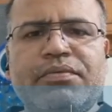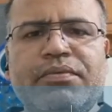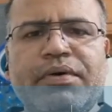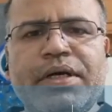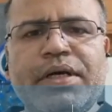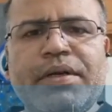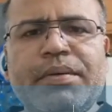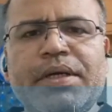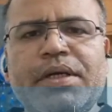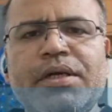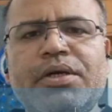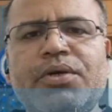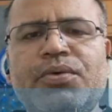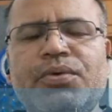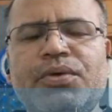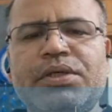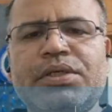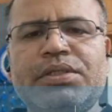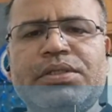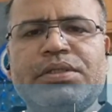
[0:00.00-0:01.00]
fundamental
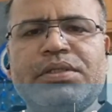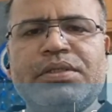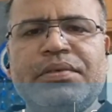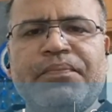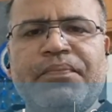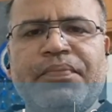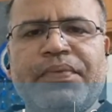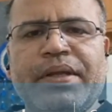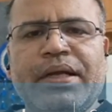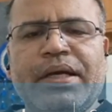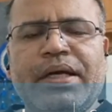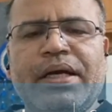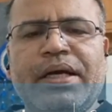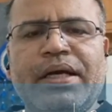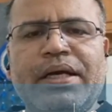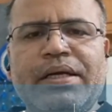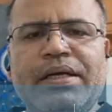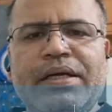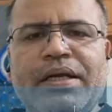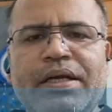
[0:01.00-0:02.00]
duties,
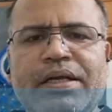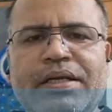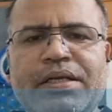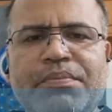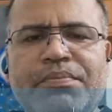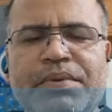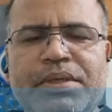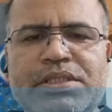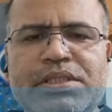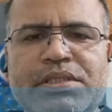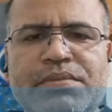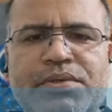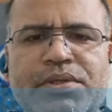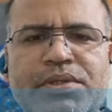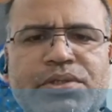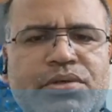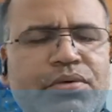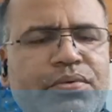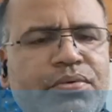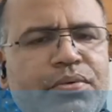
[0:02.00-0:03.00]
and directive
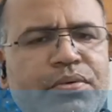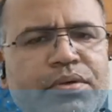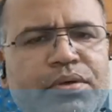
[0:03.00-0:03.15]
principles of